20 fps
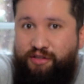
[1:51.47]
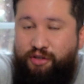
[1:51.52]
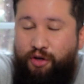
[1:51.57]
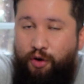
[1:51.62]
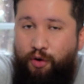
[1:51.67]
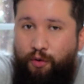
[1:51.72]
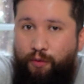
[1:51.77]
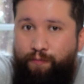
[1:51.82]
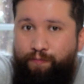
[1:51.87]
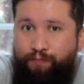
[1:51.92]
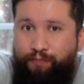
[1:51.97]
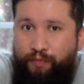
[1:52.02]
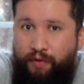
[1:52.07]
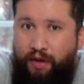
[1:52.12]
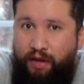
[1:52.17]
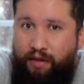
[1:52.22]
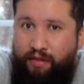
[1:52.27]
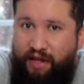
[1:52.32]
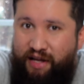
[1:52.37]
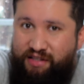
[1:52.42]
So
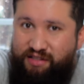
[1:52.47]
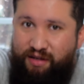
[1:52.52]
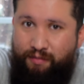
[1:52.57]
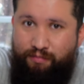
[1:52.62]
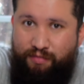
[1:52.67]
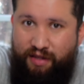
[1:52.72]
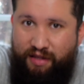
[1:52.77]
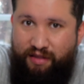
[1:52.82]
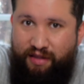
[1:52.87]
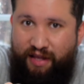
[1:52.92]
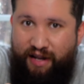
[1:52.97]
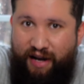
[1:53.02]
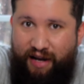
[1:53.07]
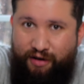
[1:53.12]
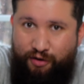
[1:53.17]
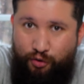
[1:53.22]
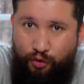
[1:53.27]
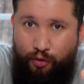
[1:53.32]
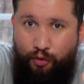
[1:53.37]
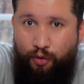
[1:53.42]
that's something that
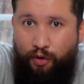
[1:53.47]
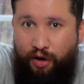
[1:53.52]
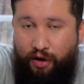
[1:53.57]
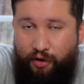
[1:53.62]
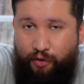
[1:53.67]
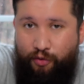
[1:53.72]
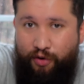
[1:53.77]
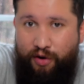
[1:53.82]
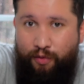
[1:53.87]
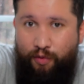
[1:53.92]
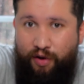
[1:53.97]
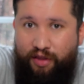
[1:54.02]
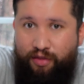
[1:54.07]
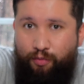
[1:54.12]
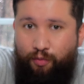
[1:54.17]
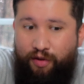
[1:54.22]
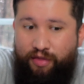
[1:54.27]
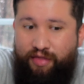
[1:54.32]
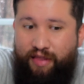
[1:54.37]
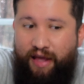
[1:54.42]
I do agree
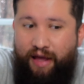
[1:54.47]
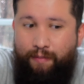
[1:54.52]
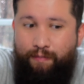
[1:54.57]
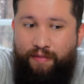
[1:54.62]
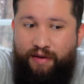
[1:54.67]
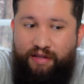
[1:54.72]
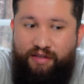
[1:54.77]
with them.